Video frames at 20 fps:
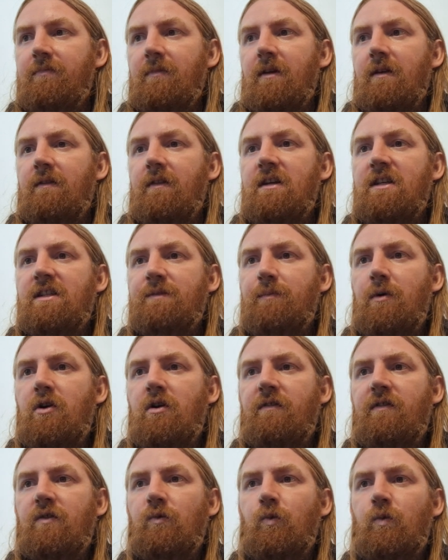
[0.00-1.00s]
They spoke
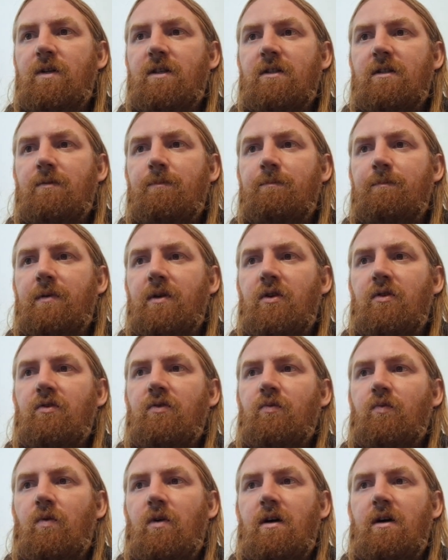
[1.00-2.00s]
of a wisdom beyond
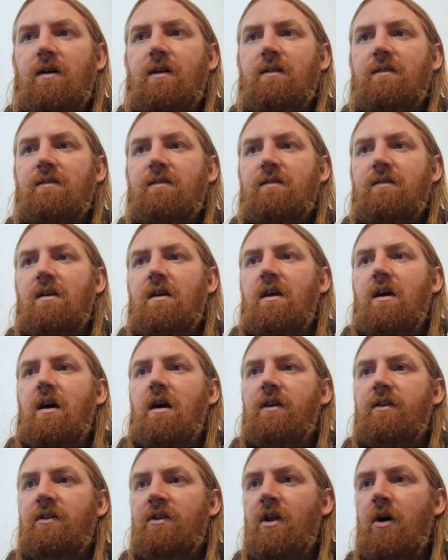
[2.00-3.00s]
words,
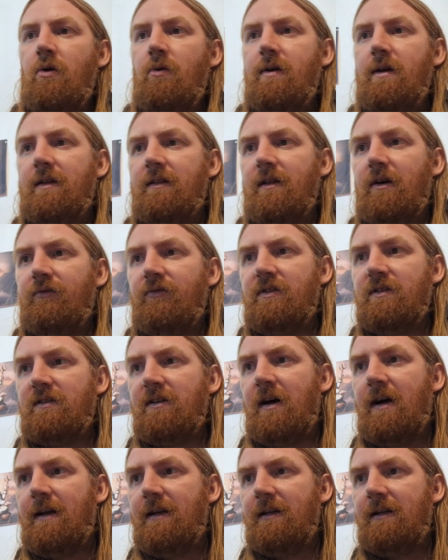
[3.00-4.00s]
a knowing that
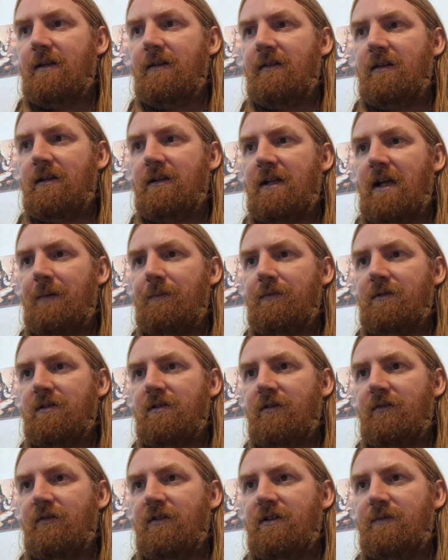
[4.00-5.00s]
resided in the depths
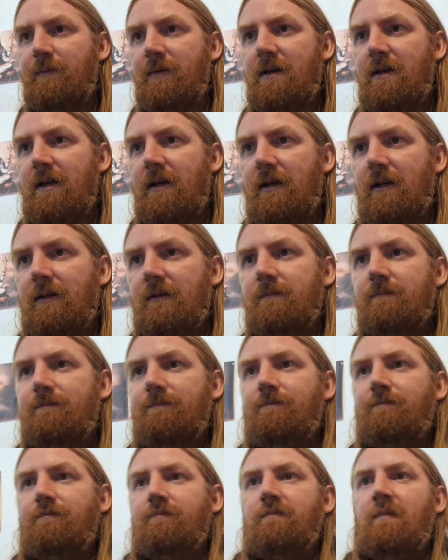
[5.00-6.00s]
of his being.
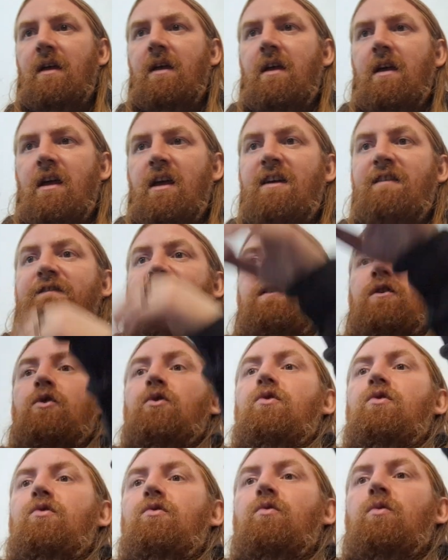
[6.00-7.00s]
He
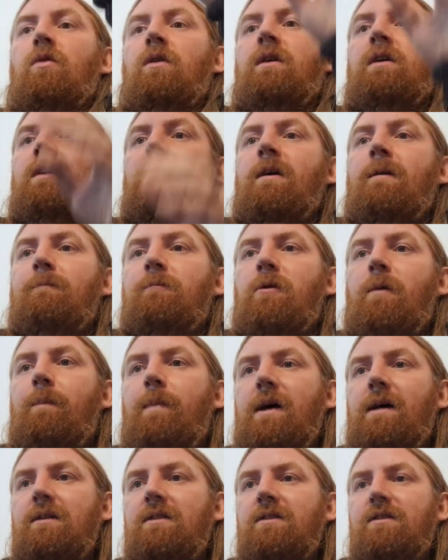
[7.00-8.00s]
flew,
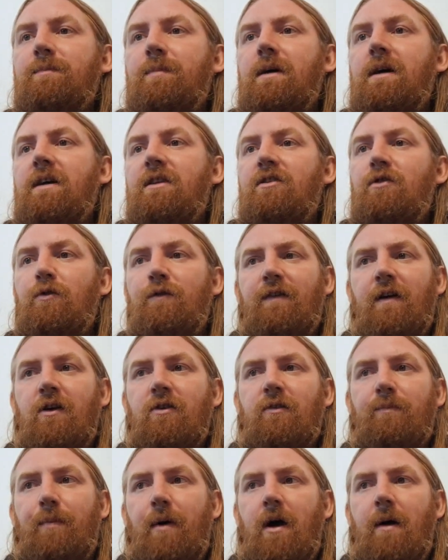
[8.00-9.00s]
propelled by a
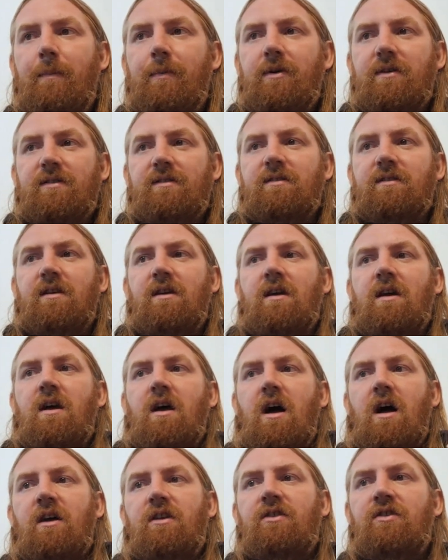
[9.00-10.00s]
newfound purpose,
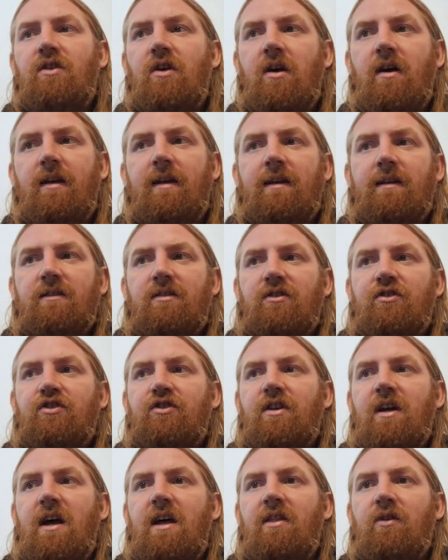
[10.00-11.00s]
a yearning to
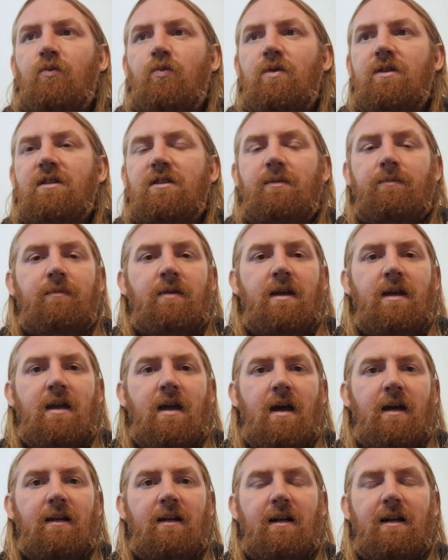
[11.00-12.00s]
share the wisdom he
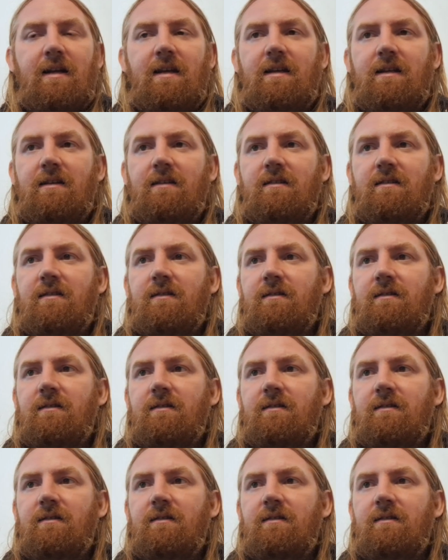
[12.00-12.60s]
had gleaned.